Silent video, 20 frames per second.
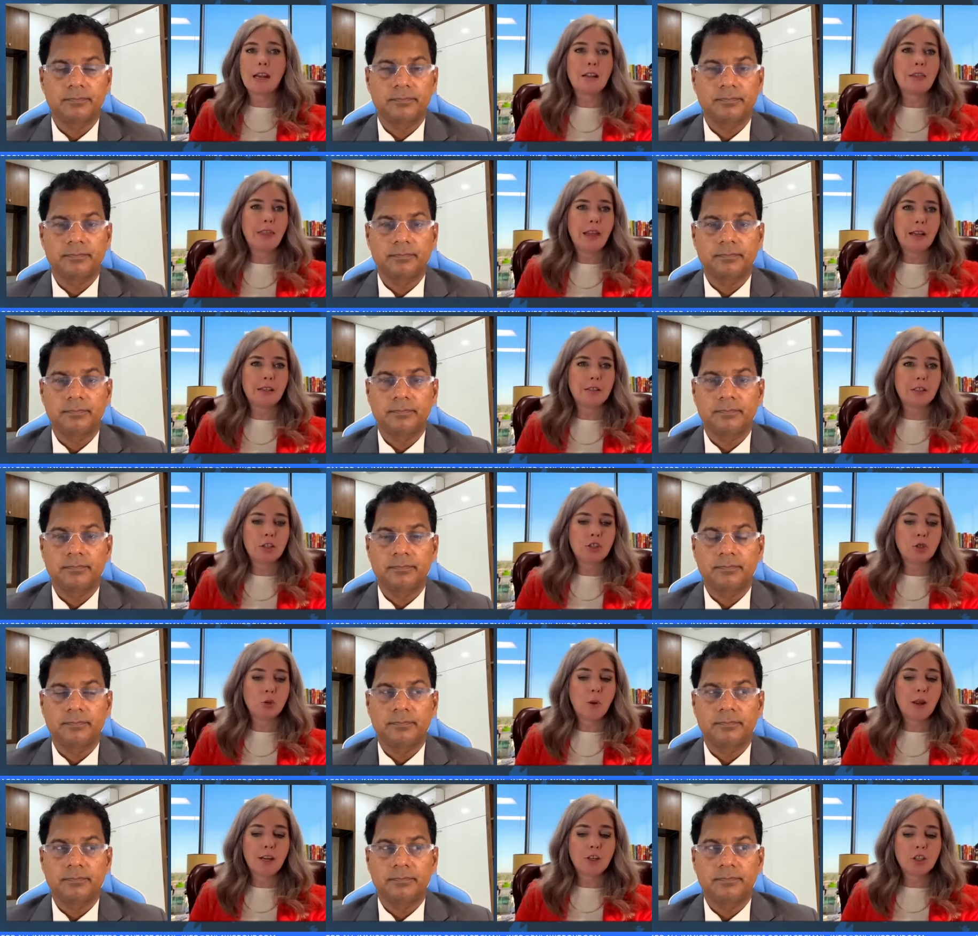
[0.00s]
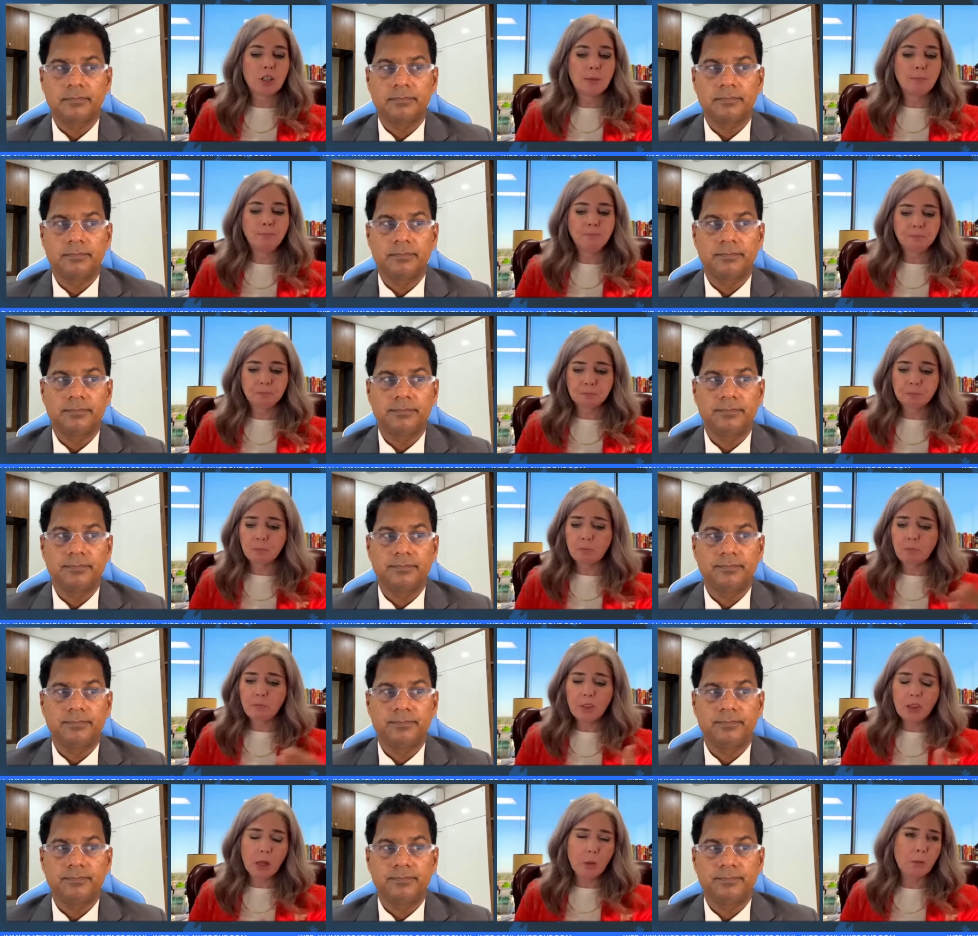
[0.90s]
Speaker 1: in that situation,
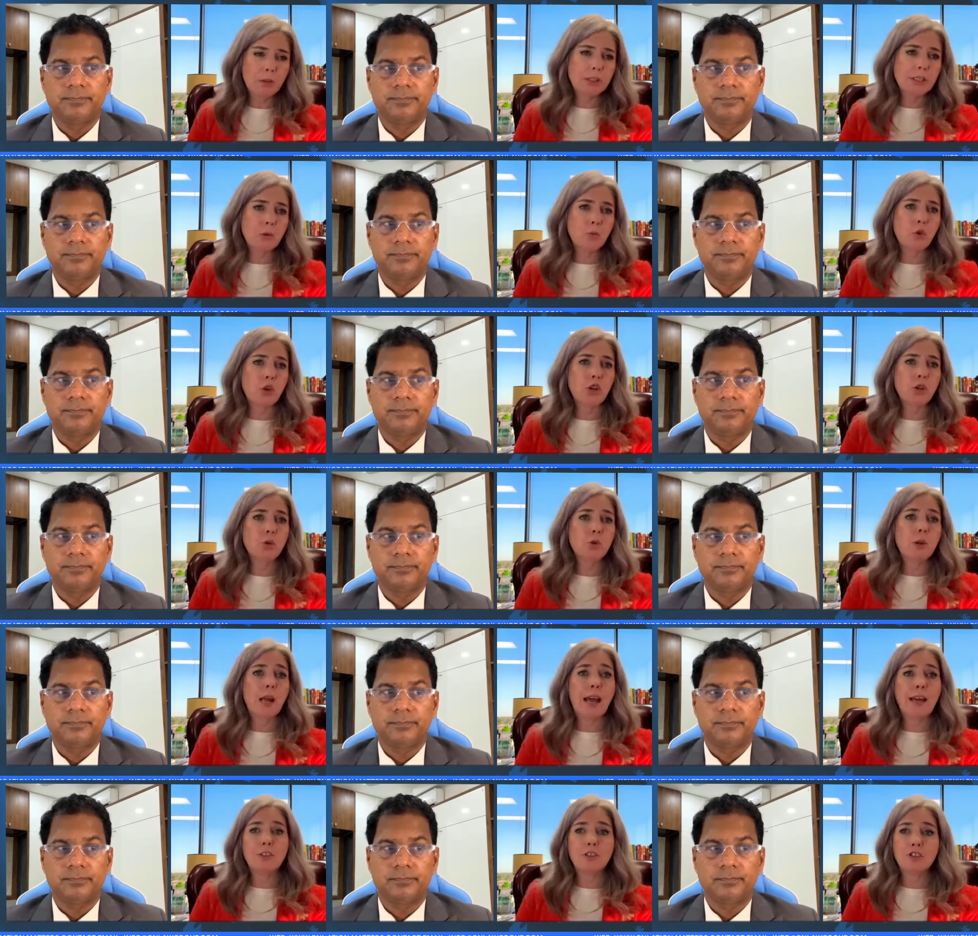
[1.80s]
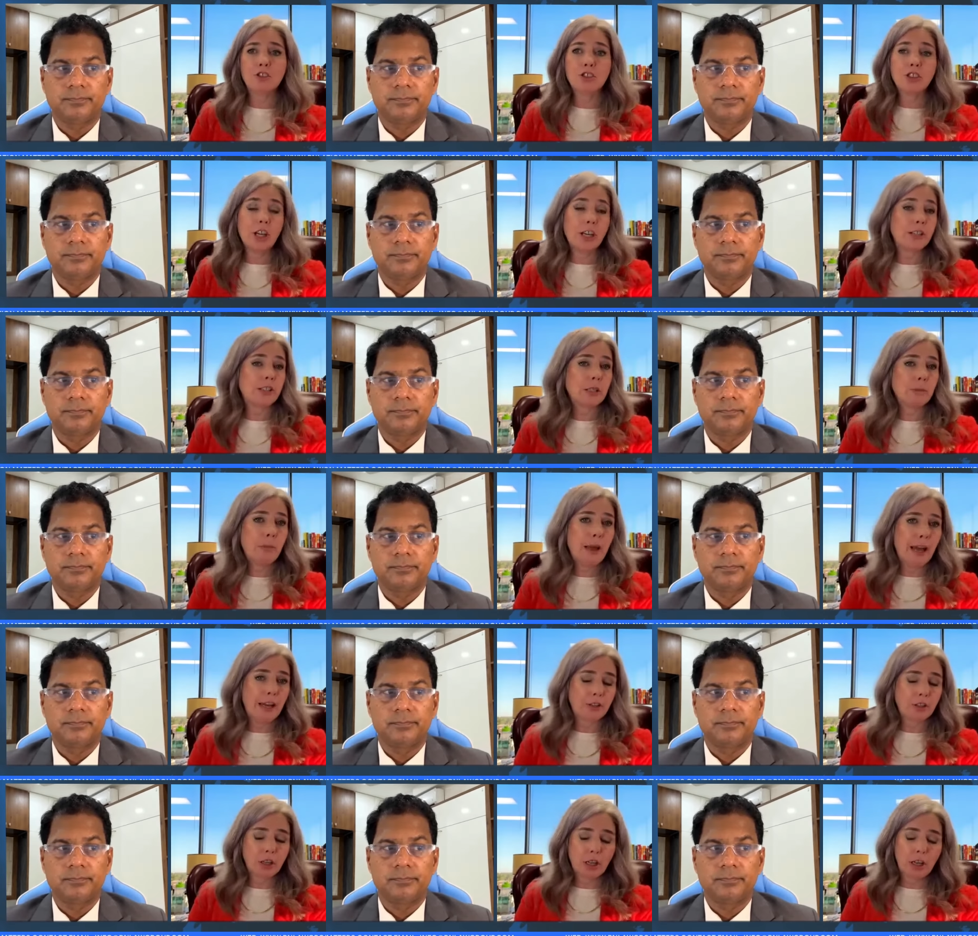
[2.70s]
but someone who has just a
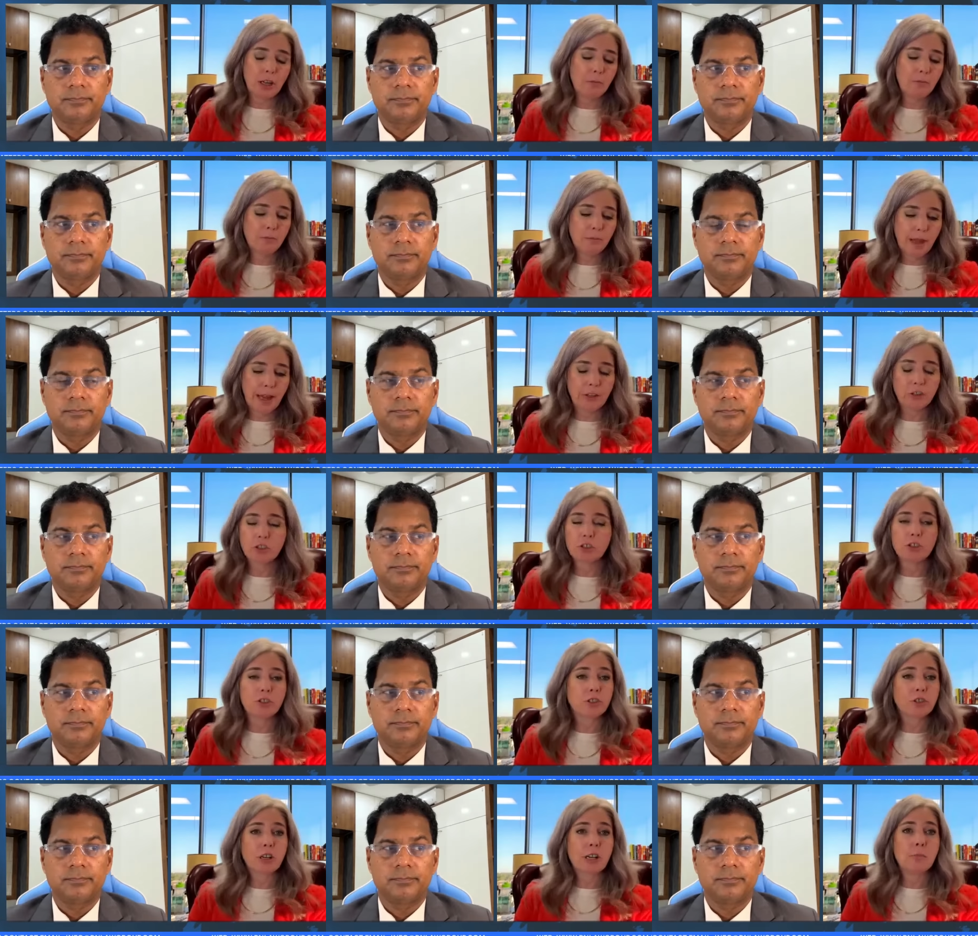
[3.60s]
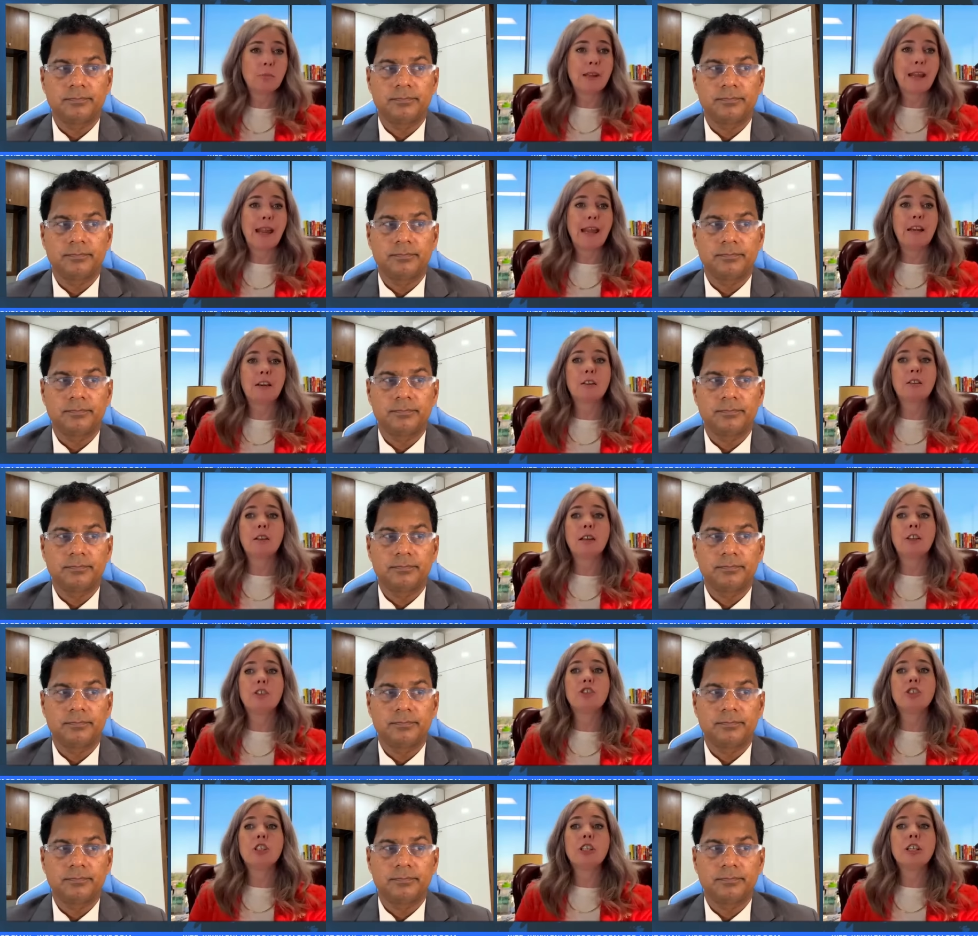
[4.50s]
bachelor's degree in mechanical
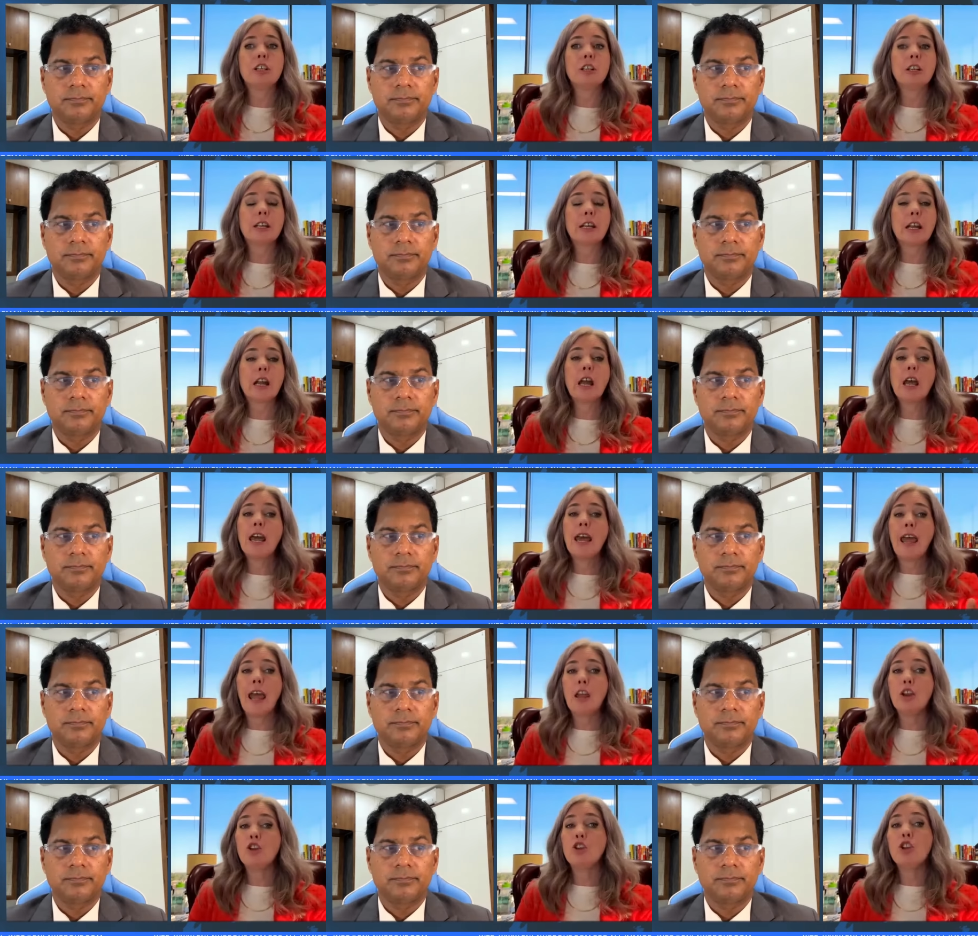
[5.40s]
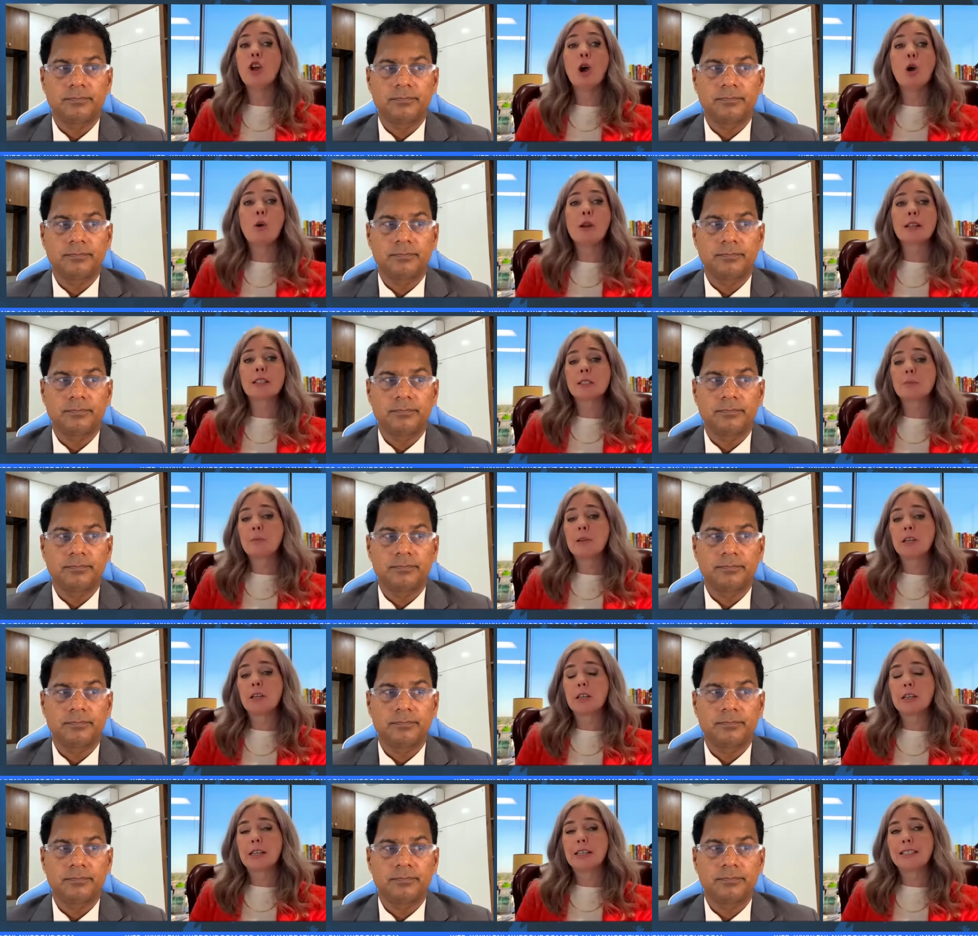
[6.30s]
engineering and no
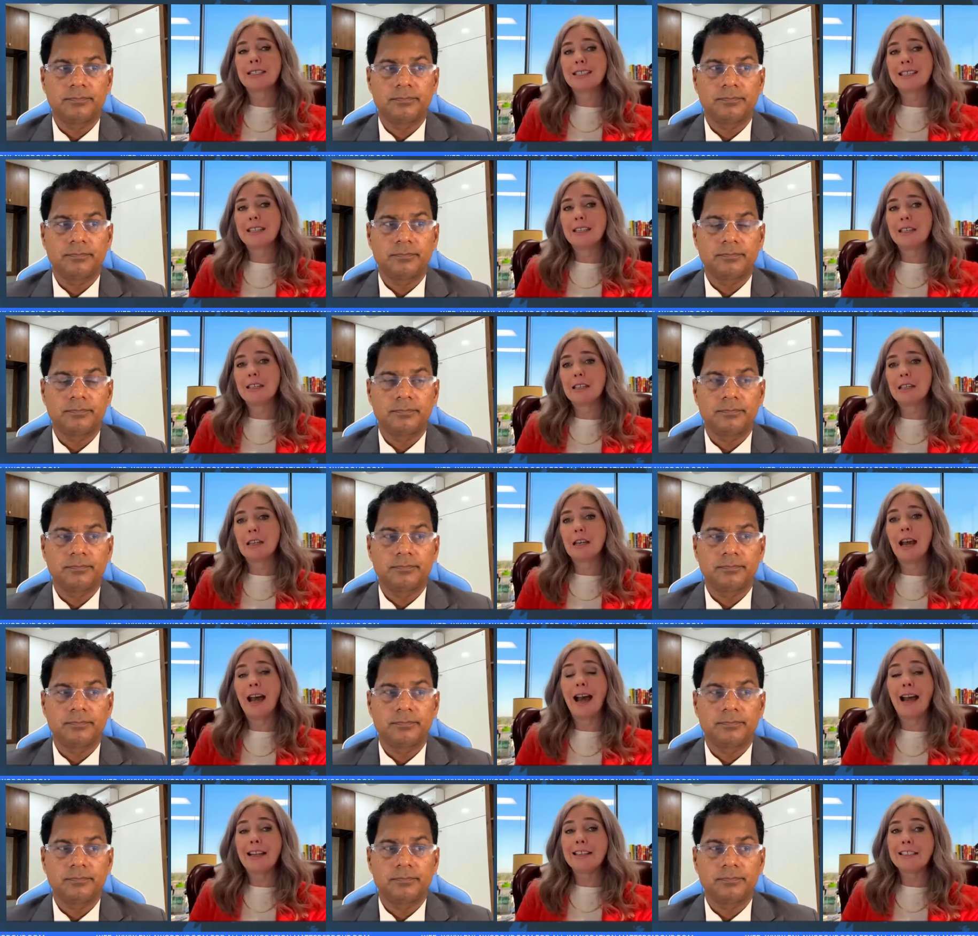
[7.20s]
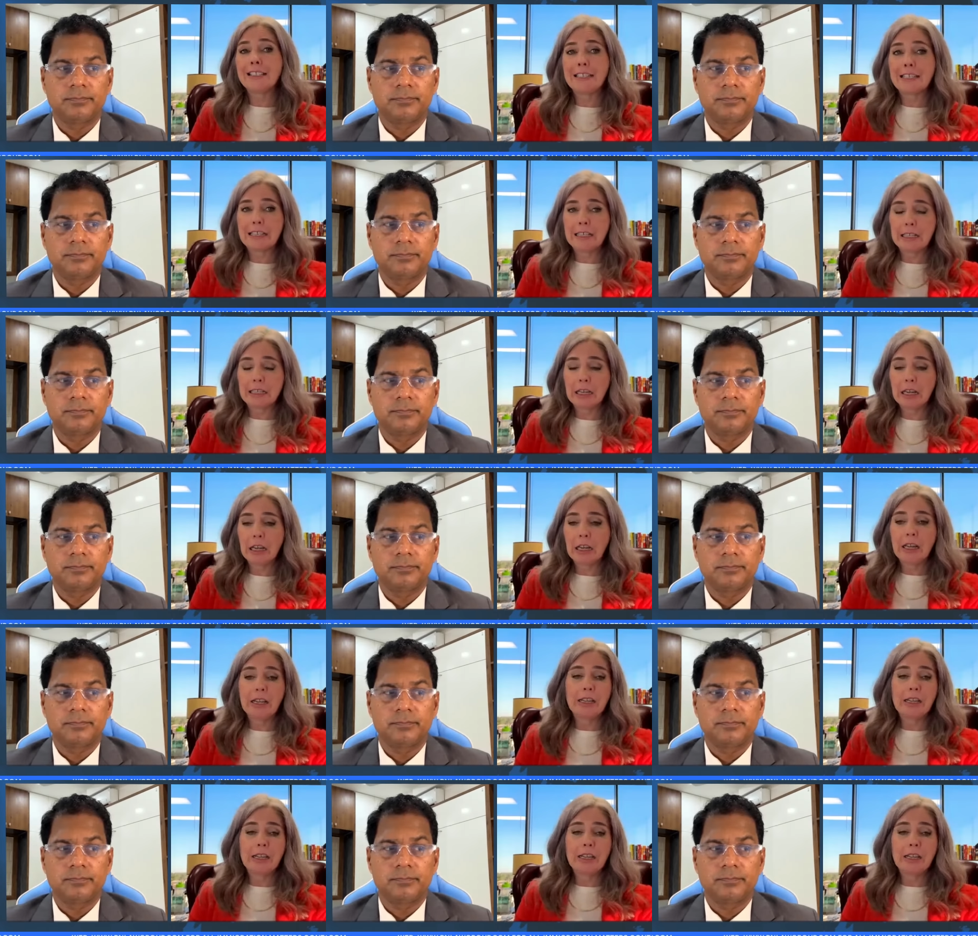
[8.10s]
experience in IT